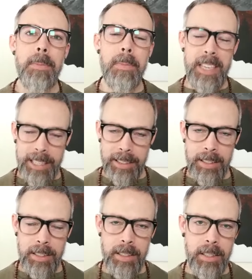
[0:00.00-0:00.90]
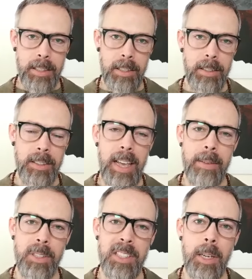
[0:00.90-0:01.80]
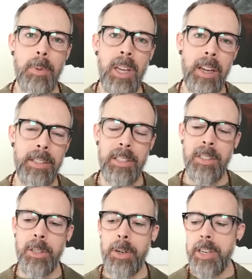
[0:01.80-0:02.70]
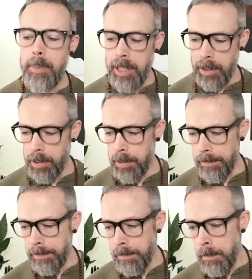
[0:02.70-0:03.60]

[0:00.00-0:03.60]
it means to have subconscious agreements.